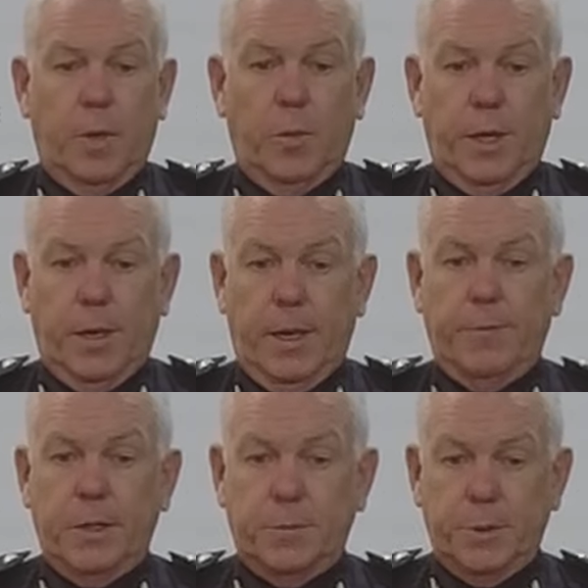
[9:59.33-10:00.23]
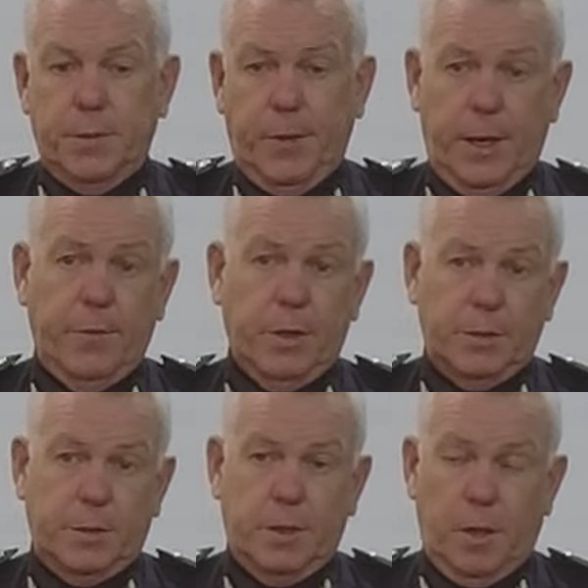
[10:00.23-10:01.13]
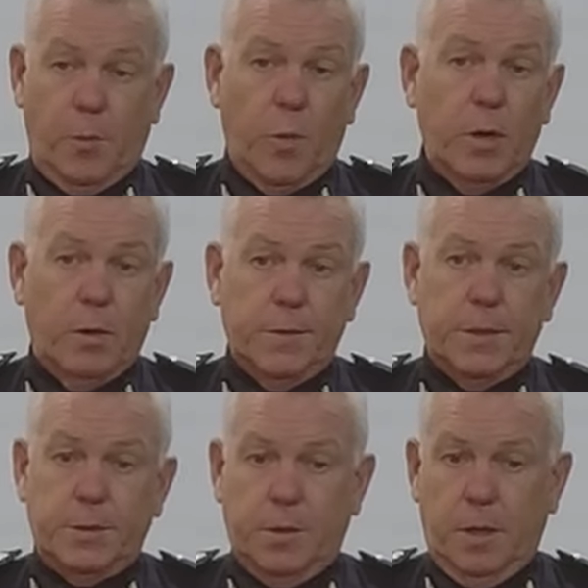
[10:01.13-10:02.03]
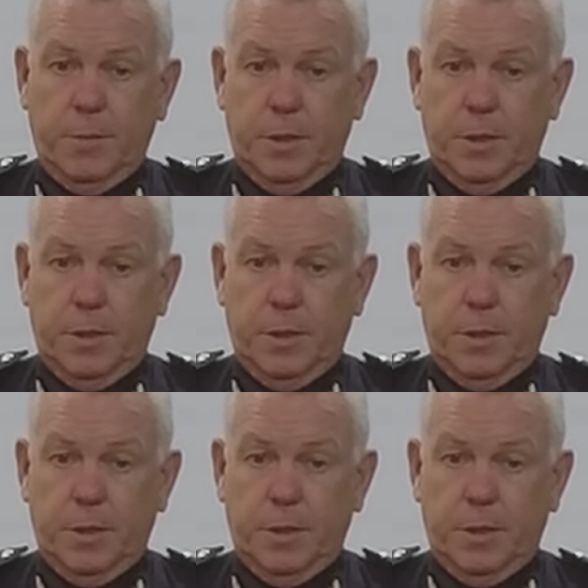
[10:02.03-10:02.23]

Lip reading: We don't have any specific evidence that I'm aware of at this time